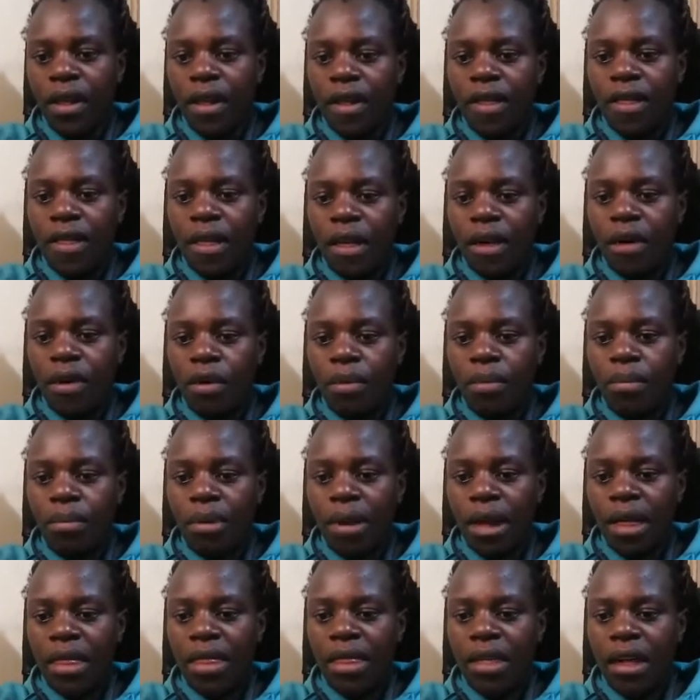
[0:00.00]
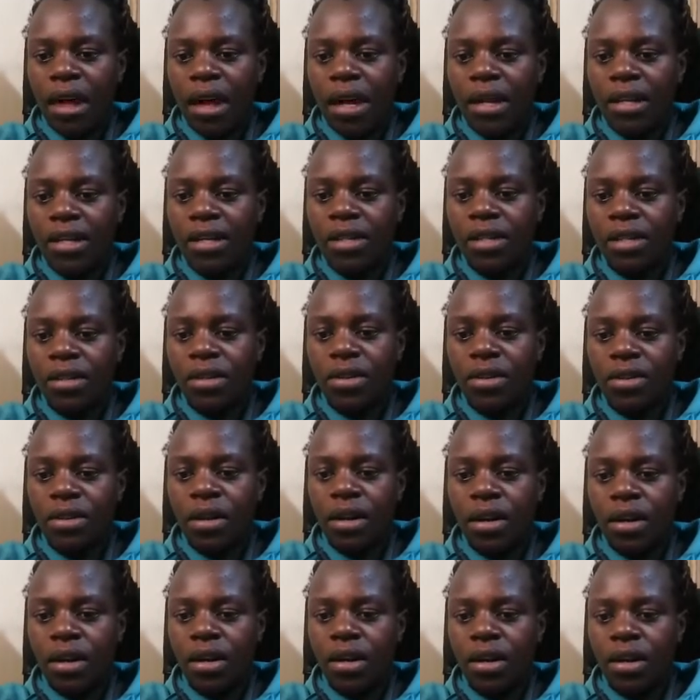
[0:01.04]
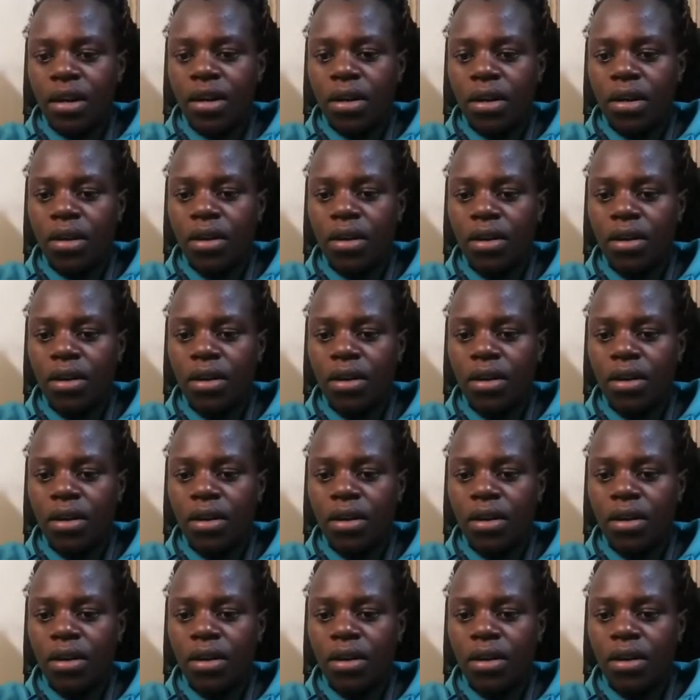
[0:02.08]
they compare that, or